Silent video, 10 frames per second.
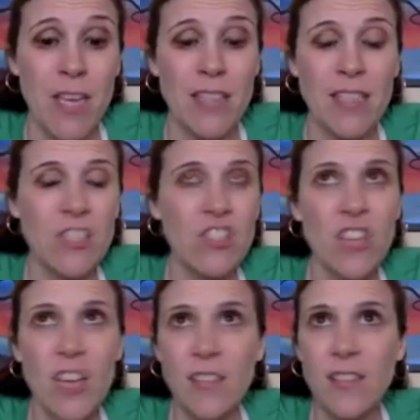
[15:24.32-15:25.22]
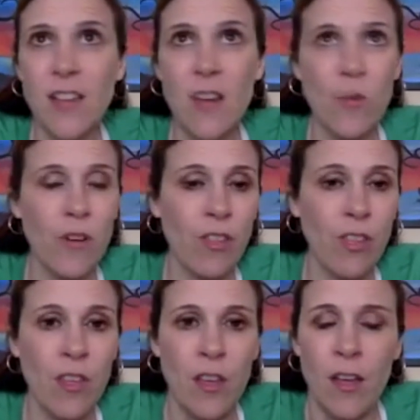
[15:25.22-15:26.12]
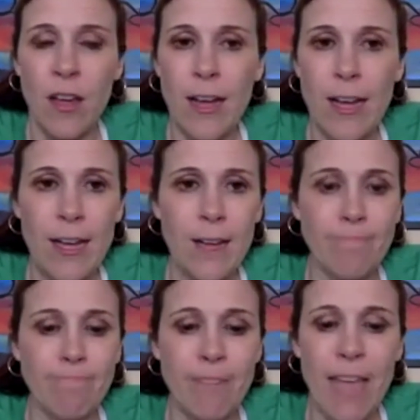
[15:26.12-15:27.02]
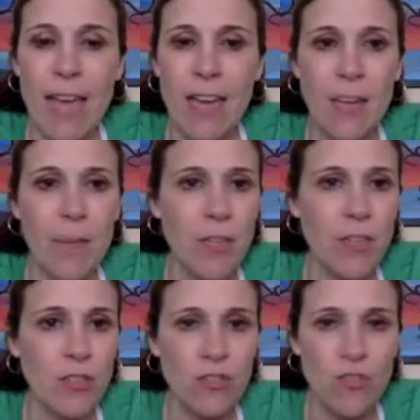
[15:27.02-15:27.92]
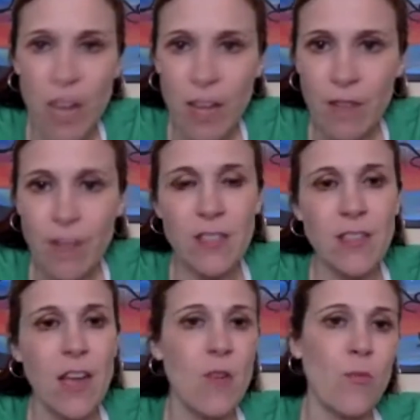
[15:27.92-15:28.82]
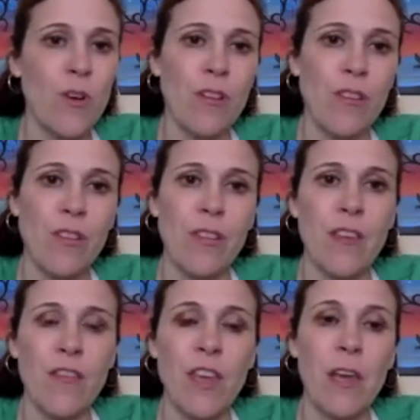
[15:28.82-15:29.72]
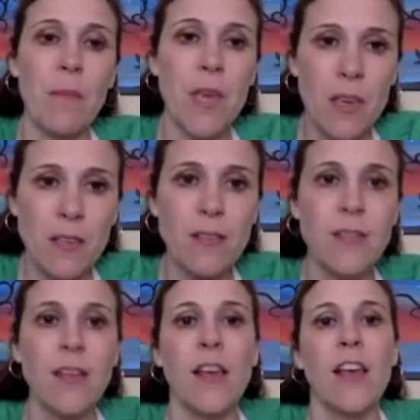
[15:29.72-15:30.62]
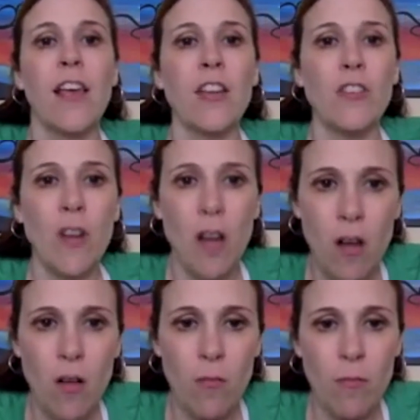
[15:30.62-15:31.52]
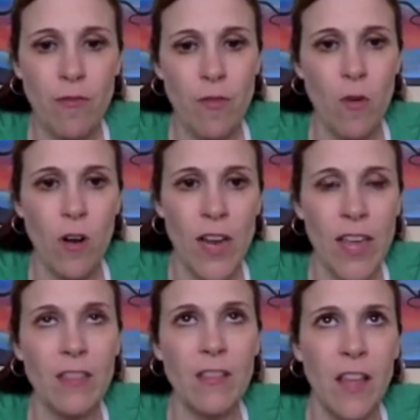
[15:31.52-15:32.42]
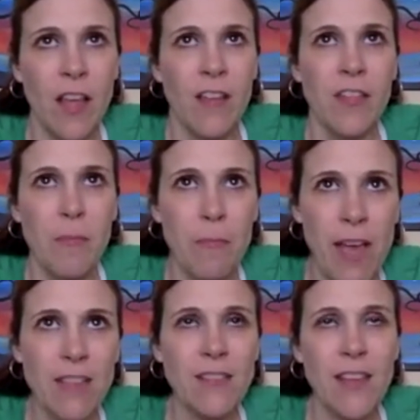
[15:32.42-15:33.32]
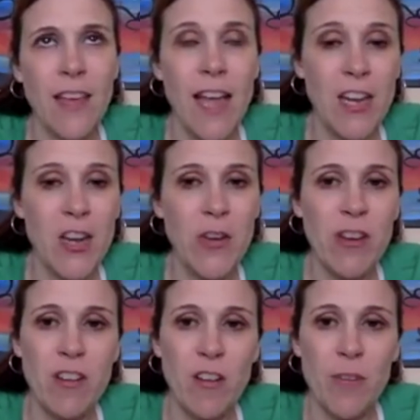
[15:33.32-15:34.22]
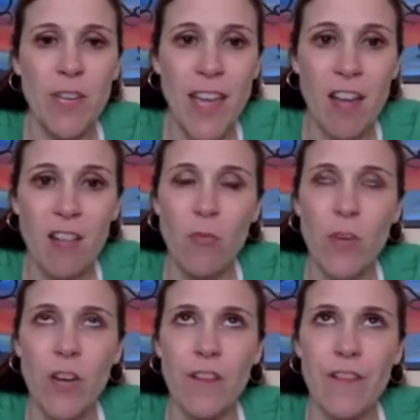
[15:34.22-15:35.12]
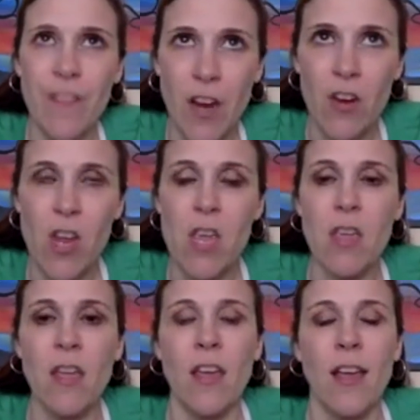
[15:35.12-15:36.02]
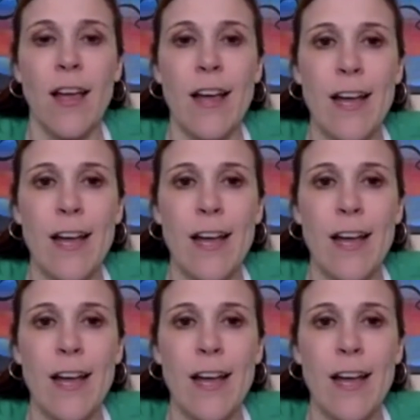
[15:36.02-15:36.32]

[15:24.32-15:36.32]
because it's just not worth adding a bunch of strife. It's not worth giving up peace in your home for. And the best thing I know here in Albany County, we are very